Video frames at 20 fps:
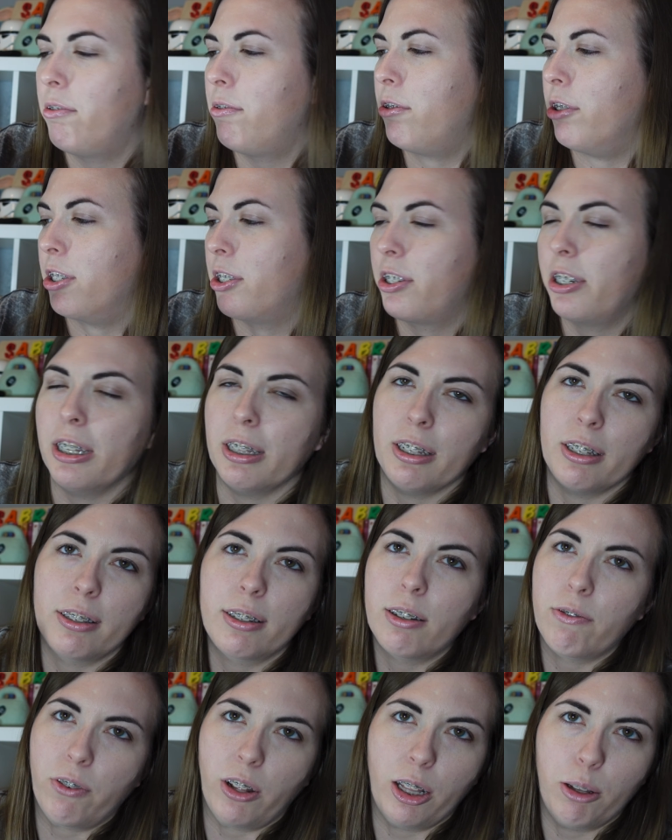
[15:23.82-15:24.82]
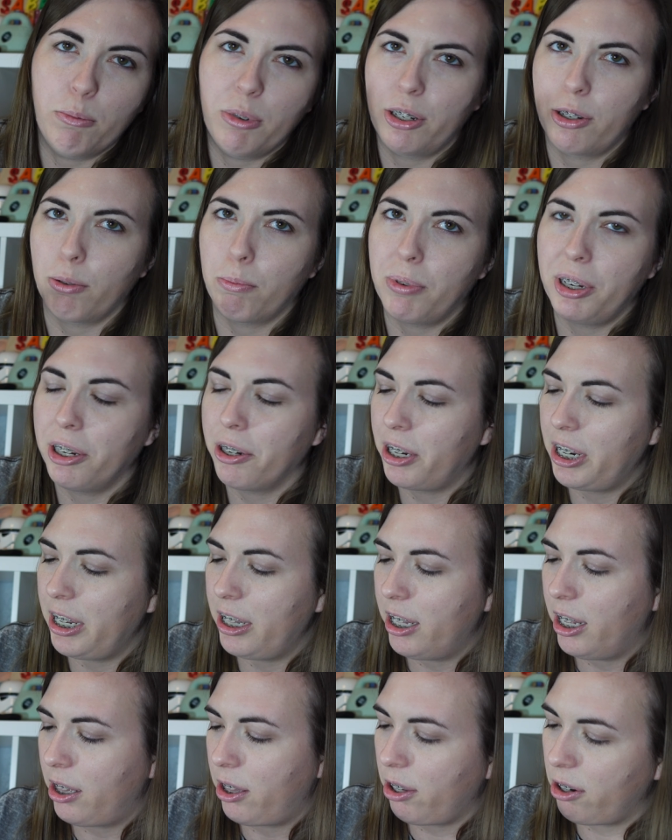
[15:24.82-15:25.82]
just in this developmental period
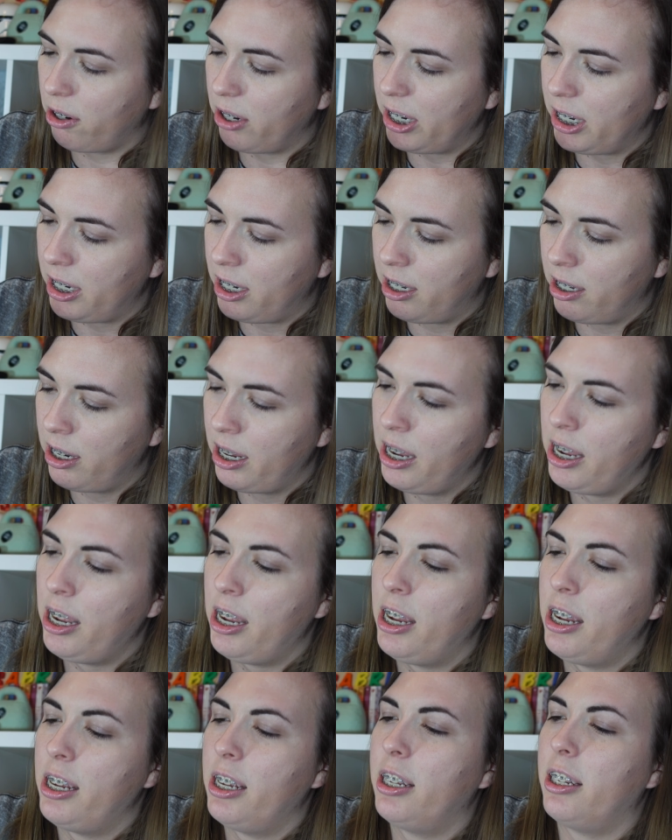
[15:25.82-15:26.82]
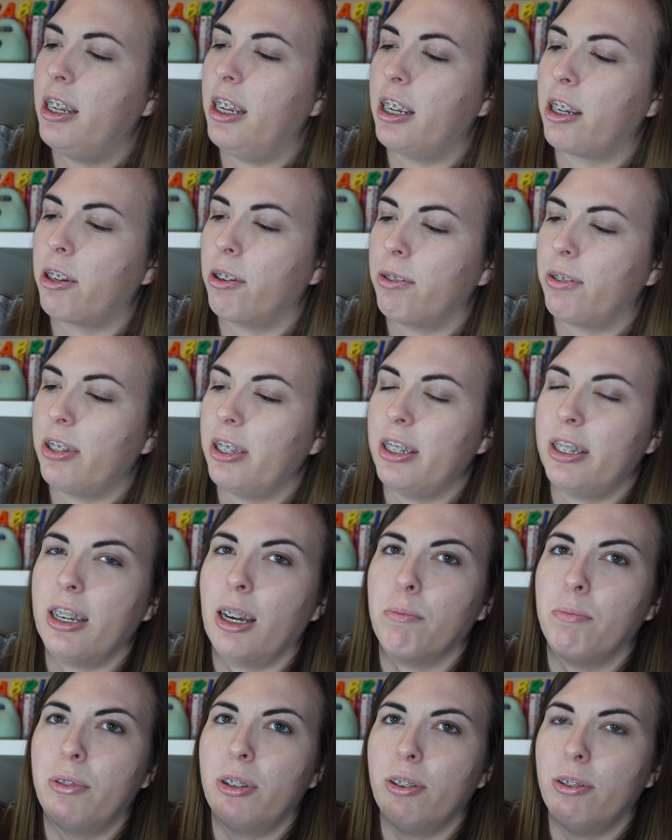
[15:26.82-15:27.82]
that they're in. It goes in
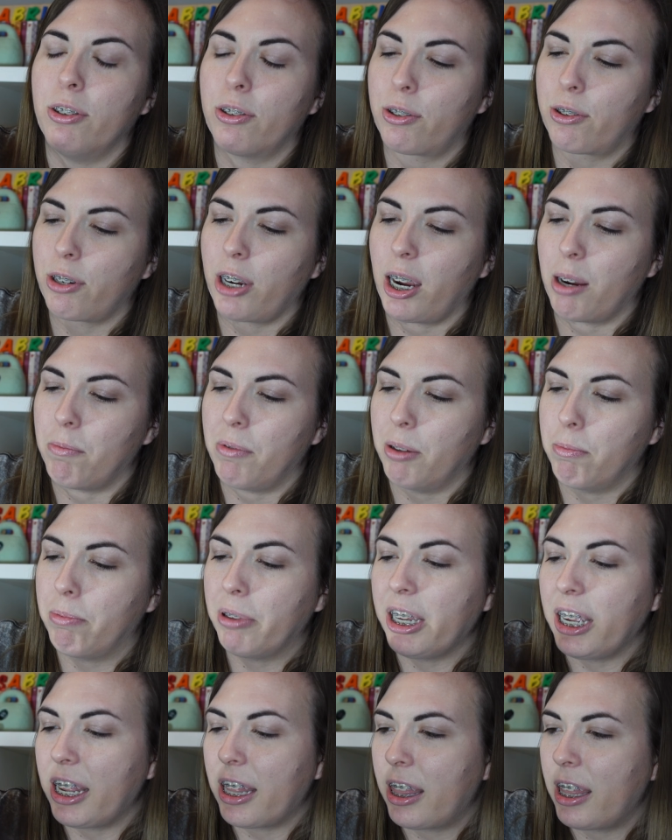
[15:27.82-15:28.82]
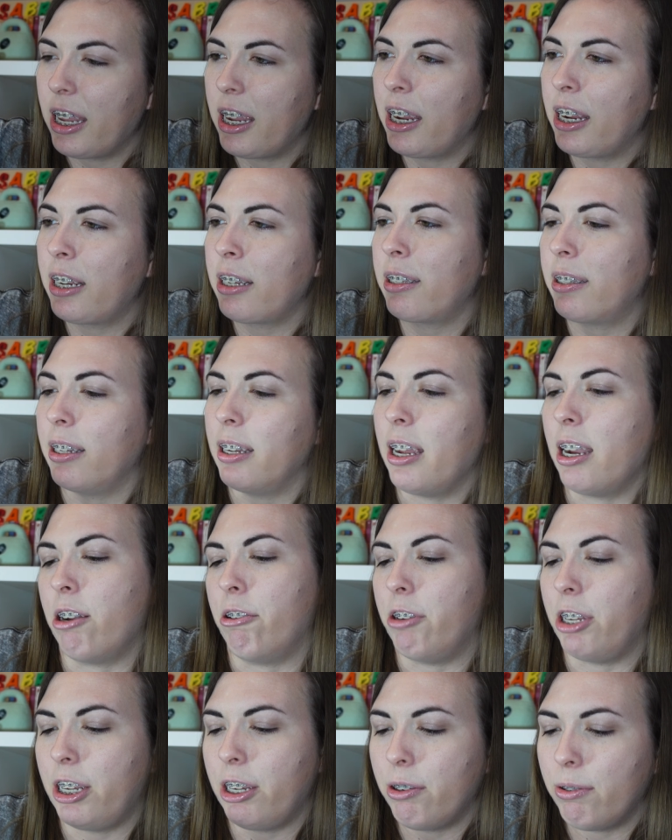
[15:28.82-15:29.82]
depth to describe the playthings and how
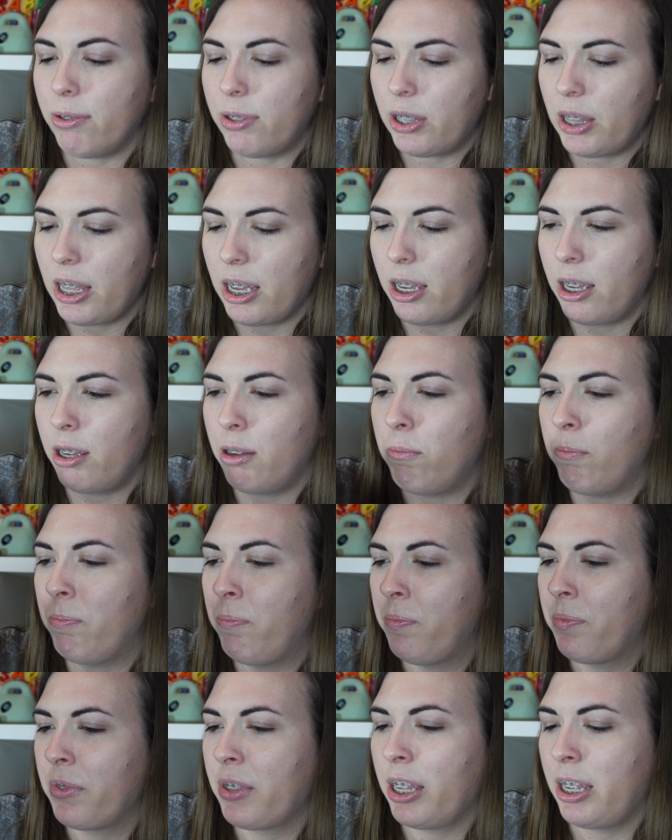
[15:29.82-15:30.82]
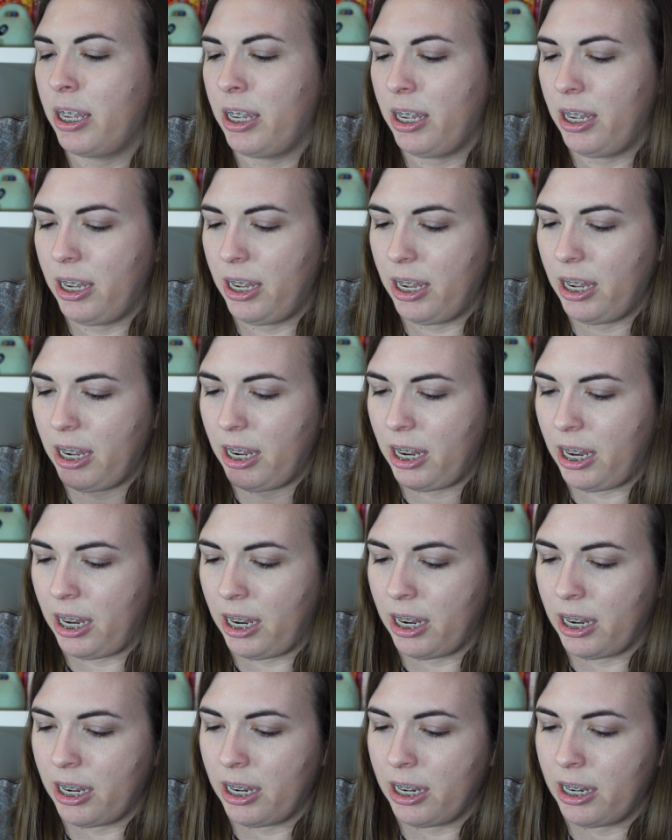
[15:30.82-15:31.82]
to use them.
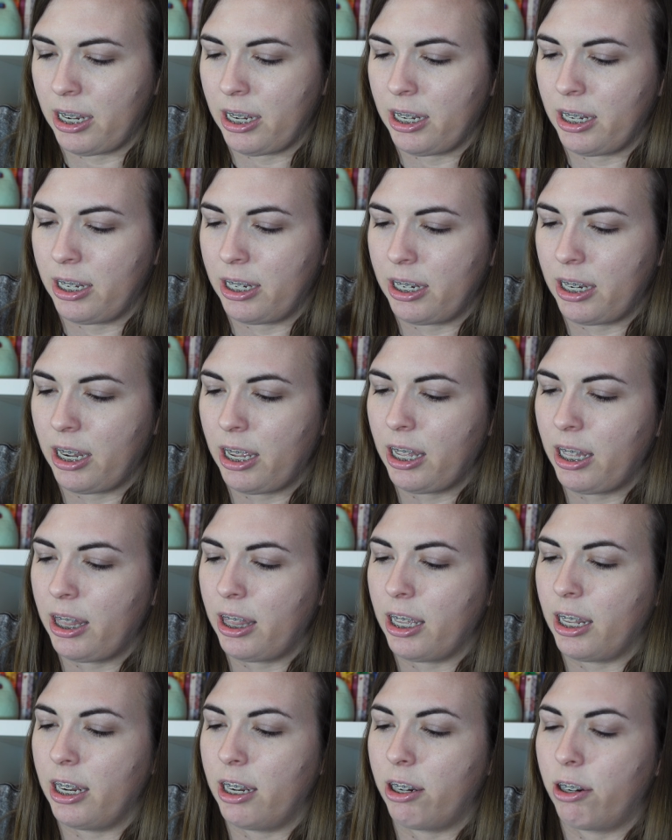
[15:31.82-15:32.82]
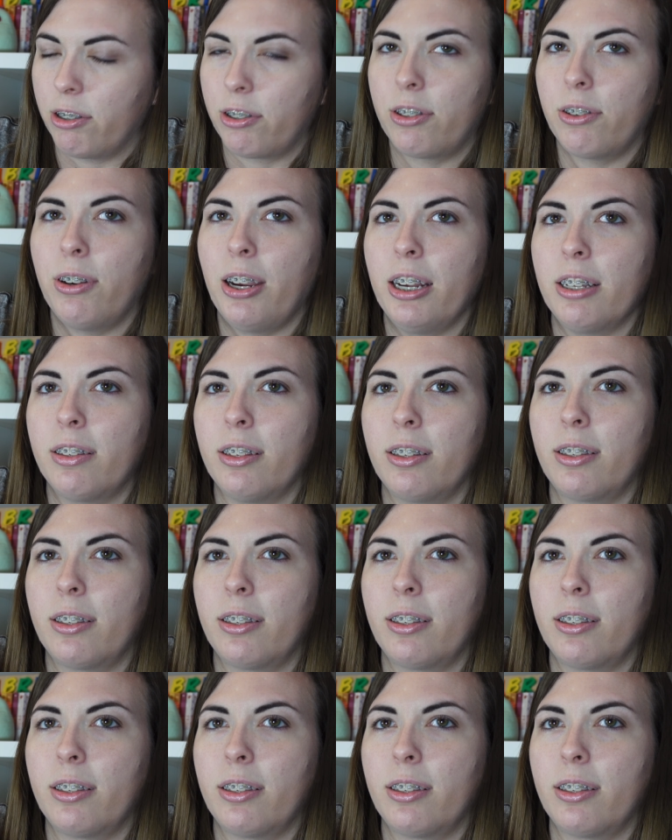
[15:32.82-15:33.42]
And then it also has a